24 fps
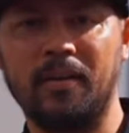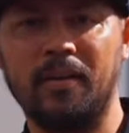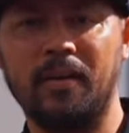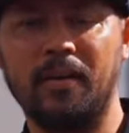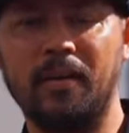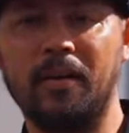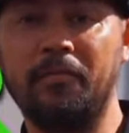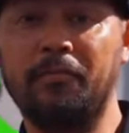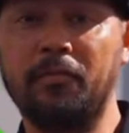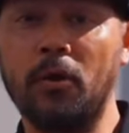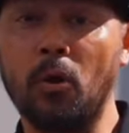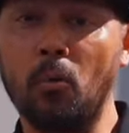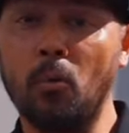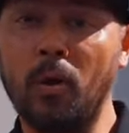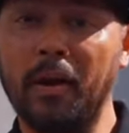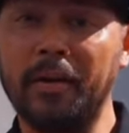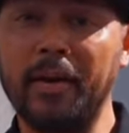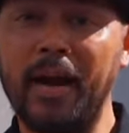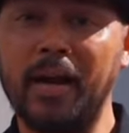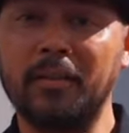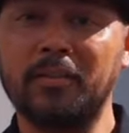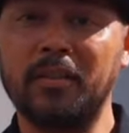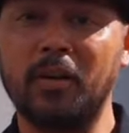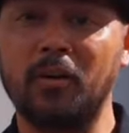And if you're one
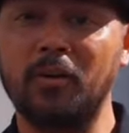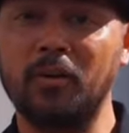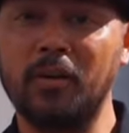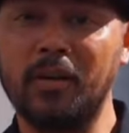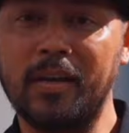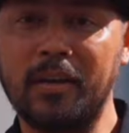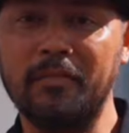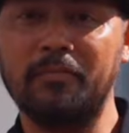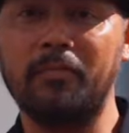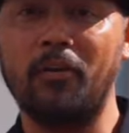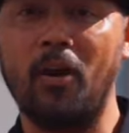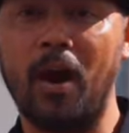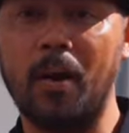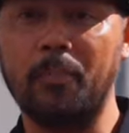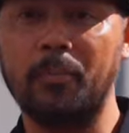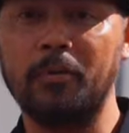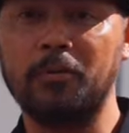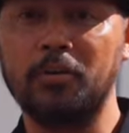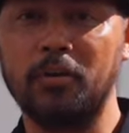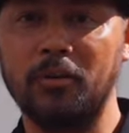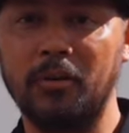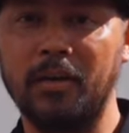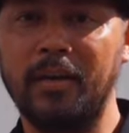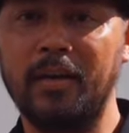out there looking for
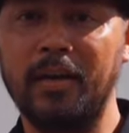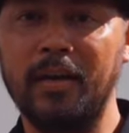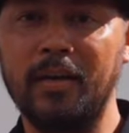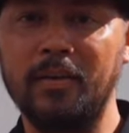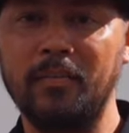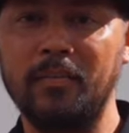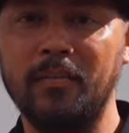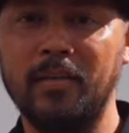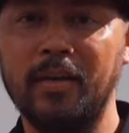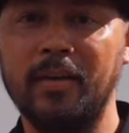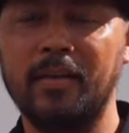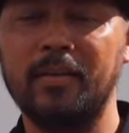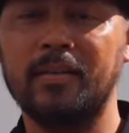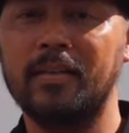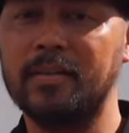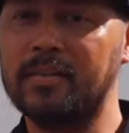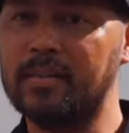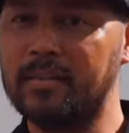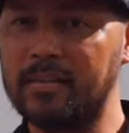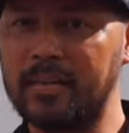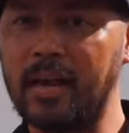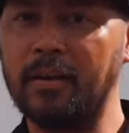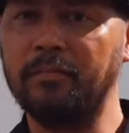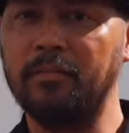opportunity, this
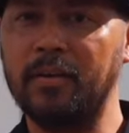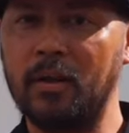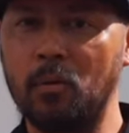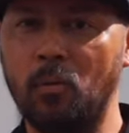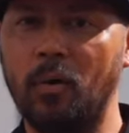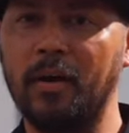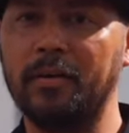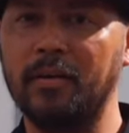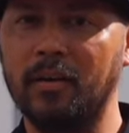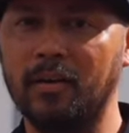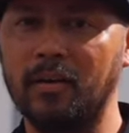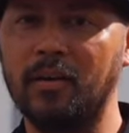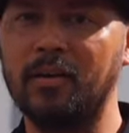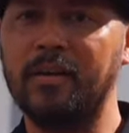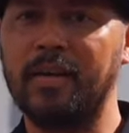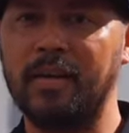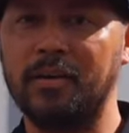is definitely one to look